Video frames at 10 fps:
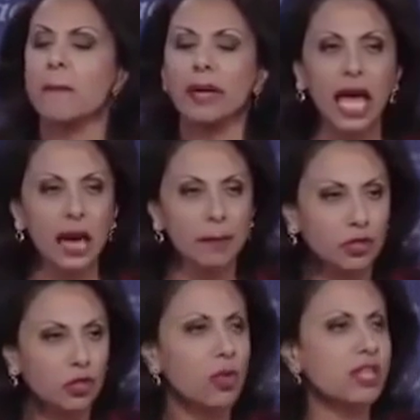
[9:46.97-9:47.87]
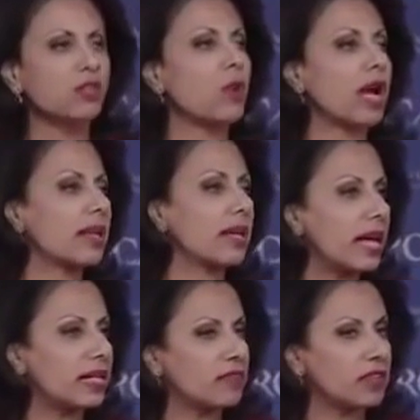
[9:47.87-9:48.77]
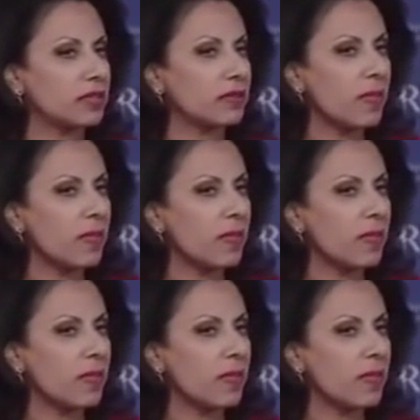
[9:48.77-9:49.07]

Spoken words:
be able to resurrect the Caliphate.